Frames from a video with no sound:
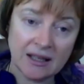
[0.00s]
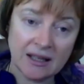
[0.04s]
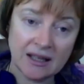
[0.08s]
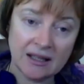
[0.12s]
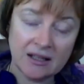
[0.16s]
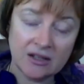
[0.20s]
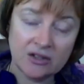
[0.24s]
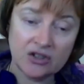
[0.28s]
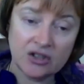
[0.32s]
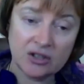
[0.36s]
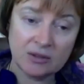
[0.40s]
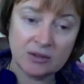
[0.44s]

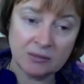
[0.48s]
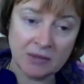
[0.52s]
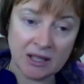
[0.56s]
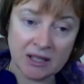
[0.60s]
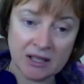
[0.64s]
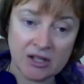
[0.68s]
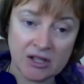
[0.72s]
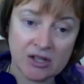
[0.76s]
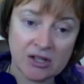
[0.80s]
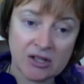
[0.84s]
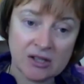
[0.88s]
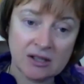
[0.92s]
energy
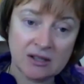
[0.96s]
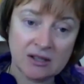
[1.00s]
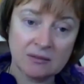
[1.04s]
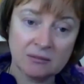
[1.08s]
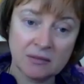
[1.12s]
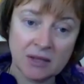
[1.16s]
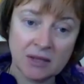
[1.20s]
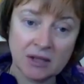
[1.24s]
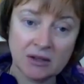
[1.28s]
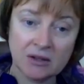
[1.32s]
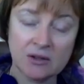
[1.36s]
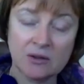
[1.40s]
manages to
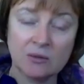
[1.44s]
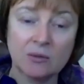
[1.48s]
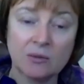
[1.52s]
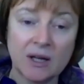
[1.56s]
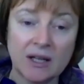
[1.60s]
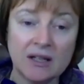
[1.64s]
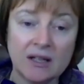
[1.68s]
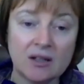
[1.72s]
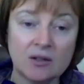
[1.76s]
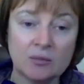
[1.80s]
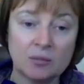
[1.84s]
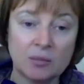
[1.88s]
melt
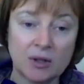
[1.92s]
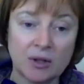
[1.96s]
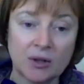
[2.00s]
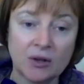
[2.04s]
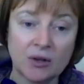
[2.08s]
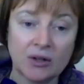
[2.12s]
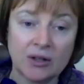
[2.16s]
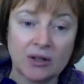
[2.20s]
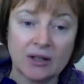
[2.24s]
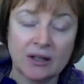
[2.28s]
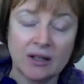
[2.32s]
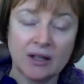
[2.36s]
away the
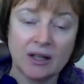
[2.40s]
block